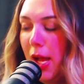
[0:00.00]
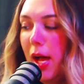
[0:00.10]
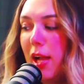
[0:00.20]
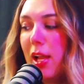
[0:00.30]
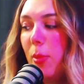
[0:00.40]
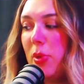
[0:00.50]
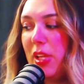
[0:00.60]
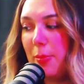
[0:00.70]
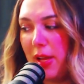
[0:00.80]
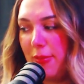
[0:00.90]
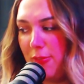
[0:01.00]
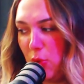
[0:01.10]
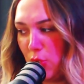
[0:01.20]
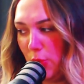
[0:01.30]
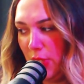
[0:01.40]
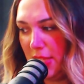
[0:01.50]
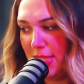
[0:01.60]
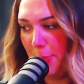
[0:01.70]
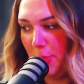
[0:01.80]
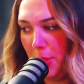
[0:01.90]
accompanied by future Led
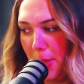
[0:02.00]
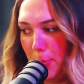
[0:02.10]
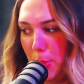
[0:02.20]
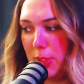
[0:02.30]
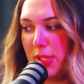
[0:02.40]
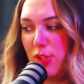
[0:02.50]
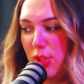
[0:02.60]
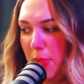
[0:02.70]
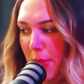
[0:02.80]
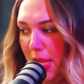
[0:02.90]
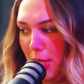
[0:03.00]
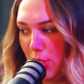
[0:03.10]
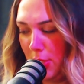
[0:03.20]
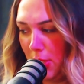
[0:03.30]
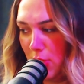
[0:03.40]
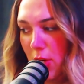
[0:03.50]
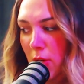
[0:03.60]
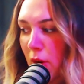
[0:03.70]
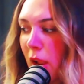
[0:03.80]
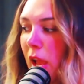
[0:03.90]
Zeppelin members Jimmy Page on guitar